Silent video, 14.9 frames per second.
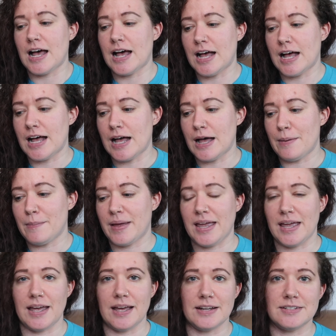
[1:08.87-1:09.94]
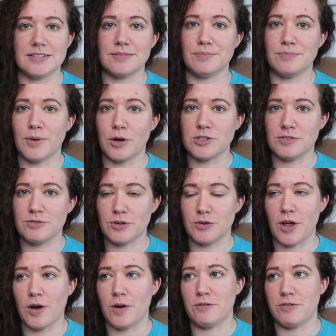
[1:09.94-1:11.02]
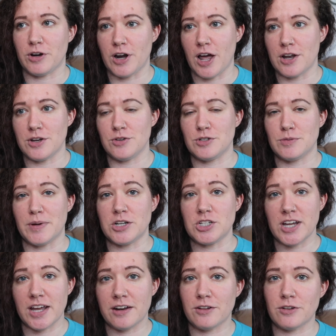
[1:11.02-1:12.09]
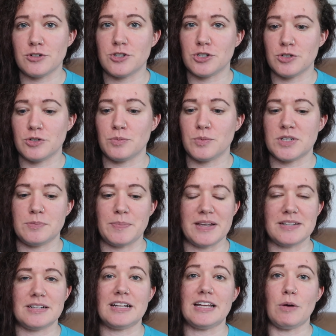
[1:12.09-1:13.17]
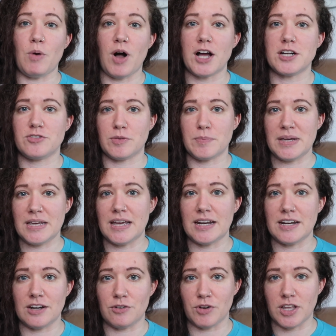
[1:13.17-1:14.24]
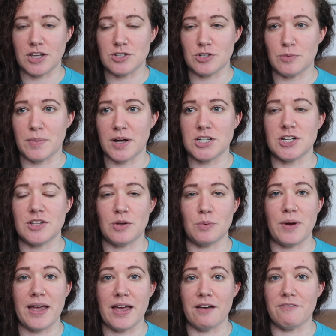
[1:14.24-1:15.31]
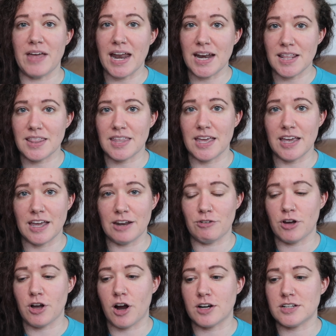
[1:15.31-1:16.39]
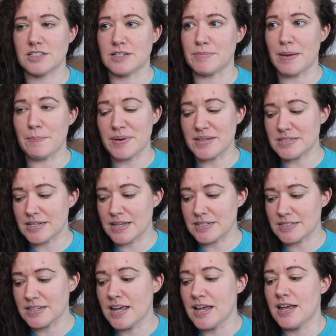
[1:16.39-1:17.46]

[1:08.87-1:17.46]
And most of you know, if you're not new to my channel, June was basically a wash for me. I didn't really do much in the way of anything in regards to my business.